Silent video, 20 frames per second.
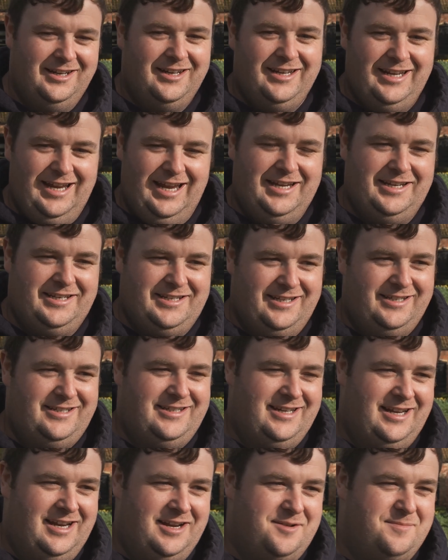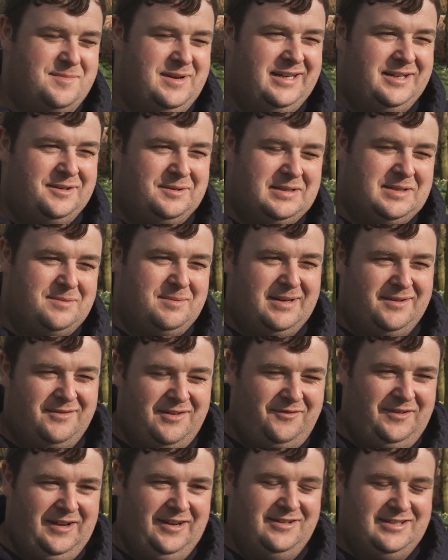Yeah, it did, yeah. I mean, it was a bit of a
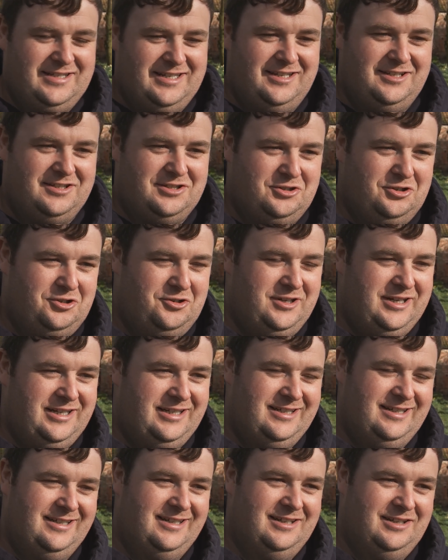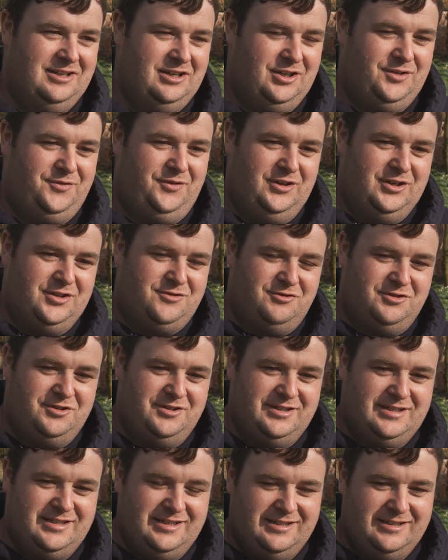fairy tale story. As first
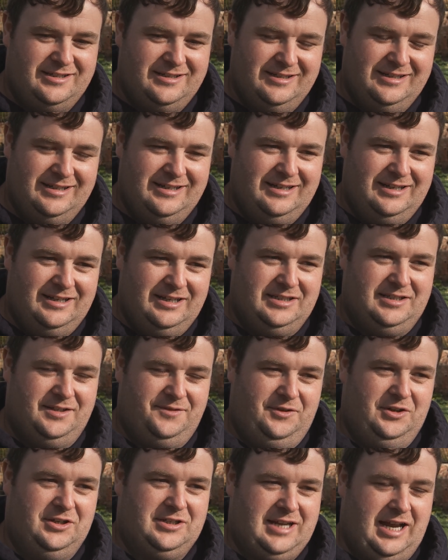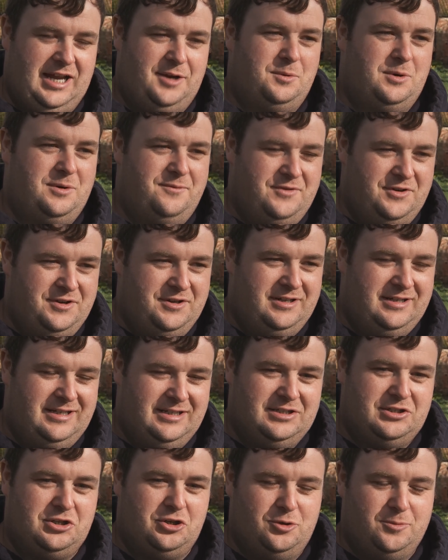runner, it's his first Cat 1 runner at
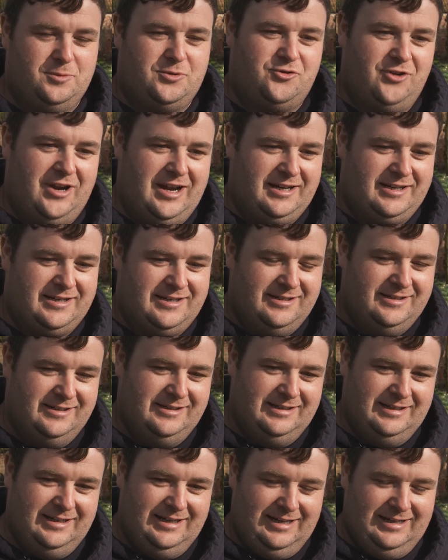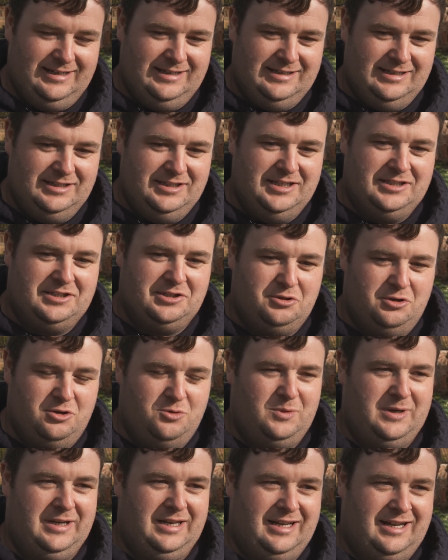his home track, and then to go
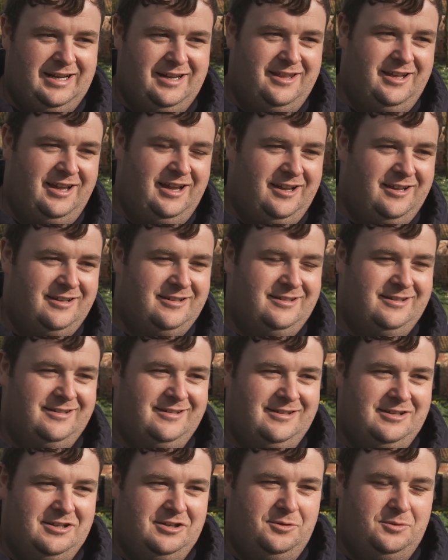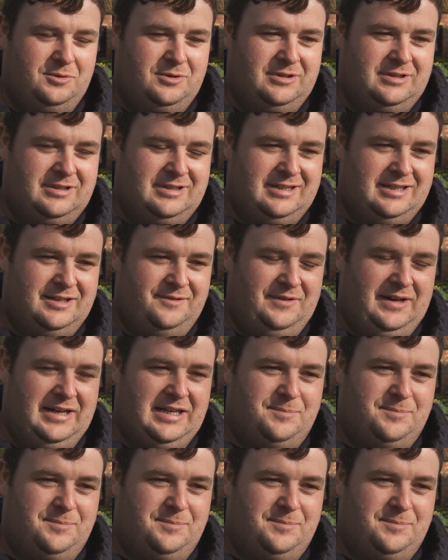and win like that was very